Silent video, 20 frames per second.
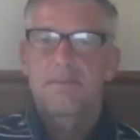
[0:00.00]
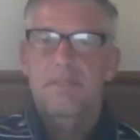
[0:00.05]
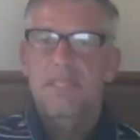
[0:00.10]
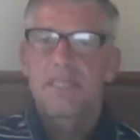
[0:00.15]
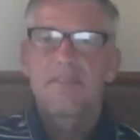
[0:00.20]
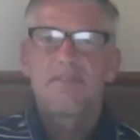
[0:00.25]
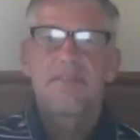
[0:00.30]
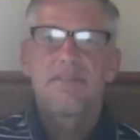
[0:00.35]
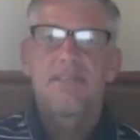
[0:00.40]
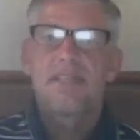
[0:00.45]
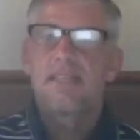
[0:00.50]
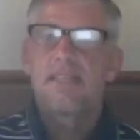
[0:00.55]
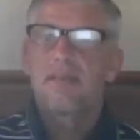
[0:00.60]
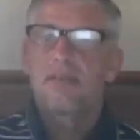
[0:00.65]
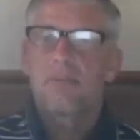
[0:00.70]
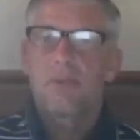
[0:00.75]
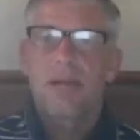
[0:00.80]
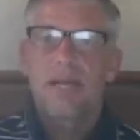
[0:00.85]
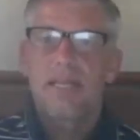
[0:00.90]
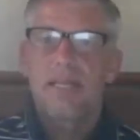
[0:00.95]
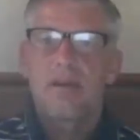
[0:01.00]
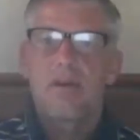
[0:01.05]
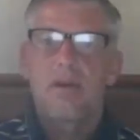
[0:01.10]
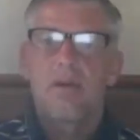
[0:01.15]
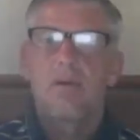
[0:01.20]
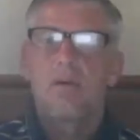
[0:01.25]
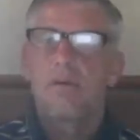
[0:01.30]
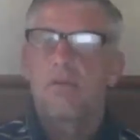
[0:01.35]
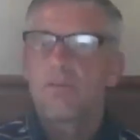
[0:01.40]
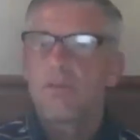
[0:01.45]
TV,
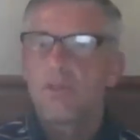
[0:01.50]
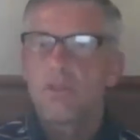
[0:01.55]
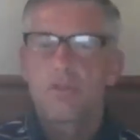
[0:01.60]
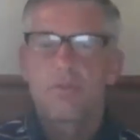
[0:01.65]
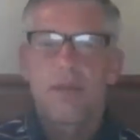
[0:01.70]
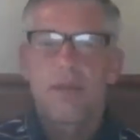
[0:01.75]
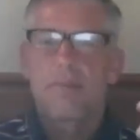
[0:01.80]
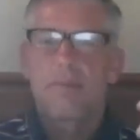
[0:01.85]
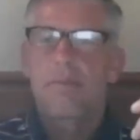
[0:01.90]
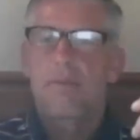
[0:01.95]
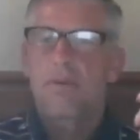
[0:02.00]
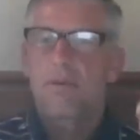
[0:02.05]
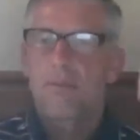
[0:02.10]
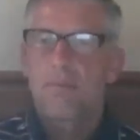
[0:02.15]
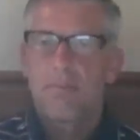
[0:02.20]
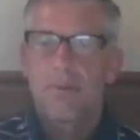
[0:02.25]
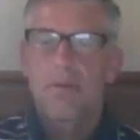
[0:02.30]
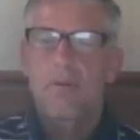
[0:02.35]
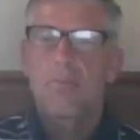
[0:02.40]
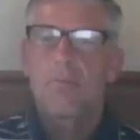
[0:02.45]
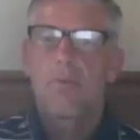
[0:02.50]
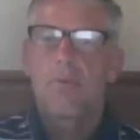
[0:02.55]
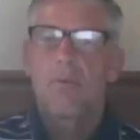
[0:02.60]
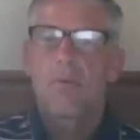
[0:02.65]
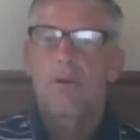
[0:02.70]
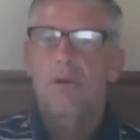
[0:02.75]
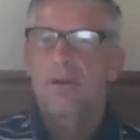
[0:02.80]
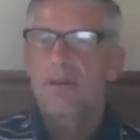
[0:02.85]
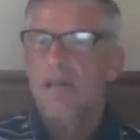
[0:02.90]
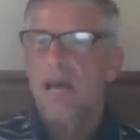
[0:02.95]
radio, newspaper,
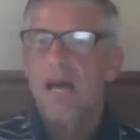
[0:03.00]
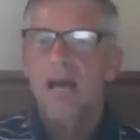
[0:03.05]
billboard,